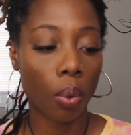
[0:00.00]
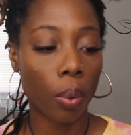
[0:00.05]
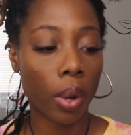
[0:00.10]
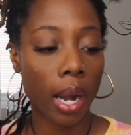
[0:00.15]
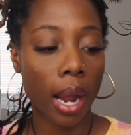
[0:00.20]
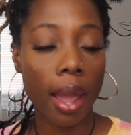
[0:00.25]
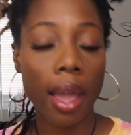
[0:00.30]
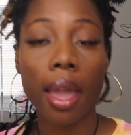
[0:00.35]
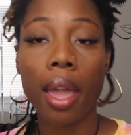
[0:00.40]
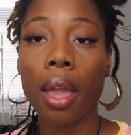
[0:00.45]

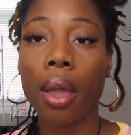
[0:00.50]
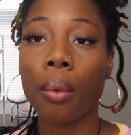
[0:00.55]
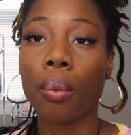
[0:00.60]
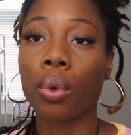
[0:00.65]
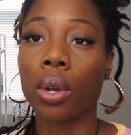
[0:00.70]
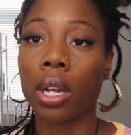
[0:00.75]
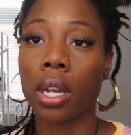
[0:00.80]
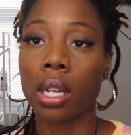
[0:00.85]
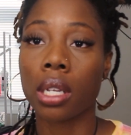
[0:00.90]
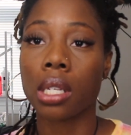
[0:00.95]
What I had
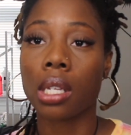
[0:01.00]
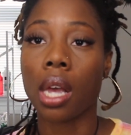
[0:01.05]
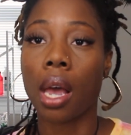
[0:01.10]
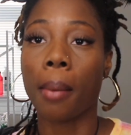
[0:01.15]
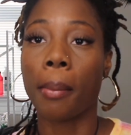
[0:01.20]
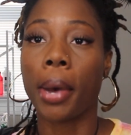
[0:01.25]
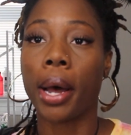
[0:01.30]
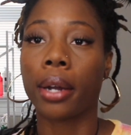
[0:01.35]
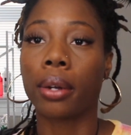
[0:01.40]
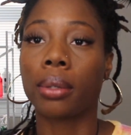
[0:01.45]
was
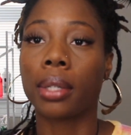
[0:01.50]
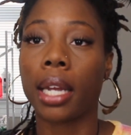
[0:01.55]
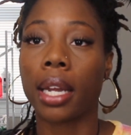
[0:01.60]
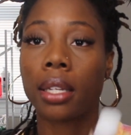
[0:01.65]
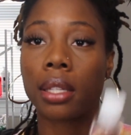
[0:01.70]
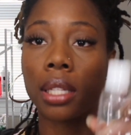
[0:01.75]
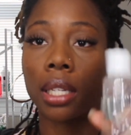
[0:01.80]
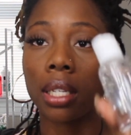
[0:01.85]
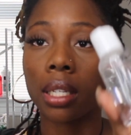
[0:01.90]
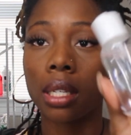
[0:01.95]
a bottle
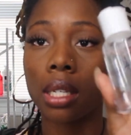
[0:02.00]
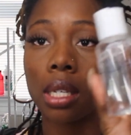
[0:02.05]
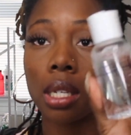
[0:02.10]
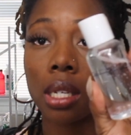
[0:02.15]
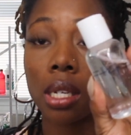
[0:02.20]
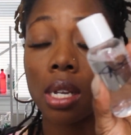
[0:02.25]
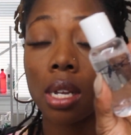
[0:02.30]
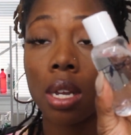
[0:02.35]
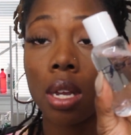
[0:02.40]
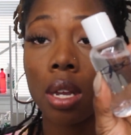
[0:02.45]
like
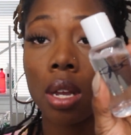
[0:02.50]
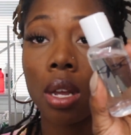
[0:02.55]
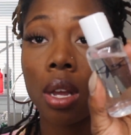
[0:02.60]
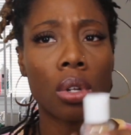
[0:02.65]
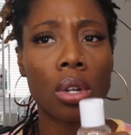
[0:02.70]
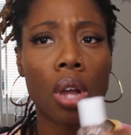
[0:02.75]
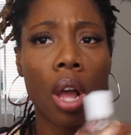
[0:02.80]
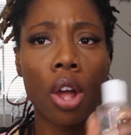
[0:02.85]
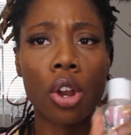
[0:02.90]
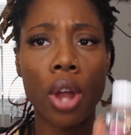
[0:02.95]
this.
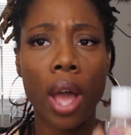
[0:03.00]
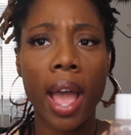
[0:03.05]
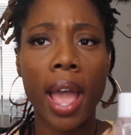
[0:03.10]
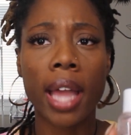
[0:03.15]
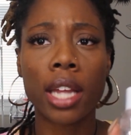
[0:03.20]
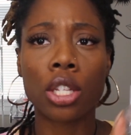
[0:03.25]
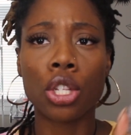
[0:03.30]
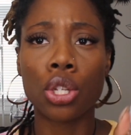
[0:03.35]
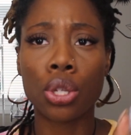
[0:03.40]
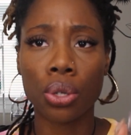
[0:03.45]
I
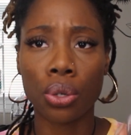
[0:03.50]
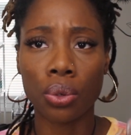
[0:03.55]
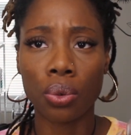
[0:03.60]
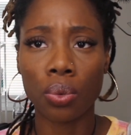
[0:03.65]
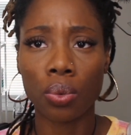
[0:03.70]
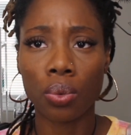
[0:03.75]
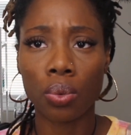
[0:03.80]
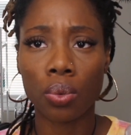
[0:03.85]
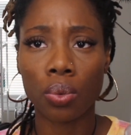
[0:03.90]
had 2.